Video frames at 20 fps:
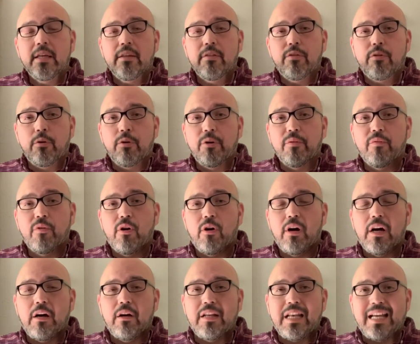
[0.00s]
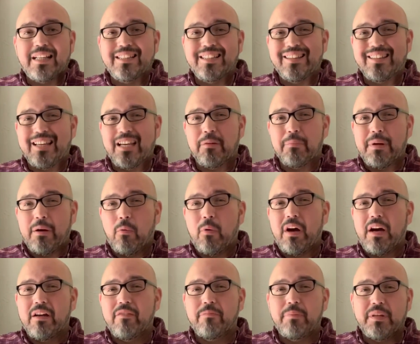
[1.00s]
Third of all, I'd like to thank my
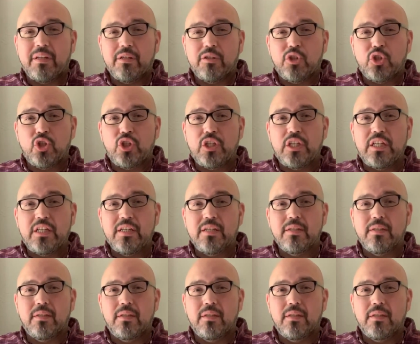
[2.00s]
wife because she is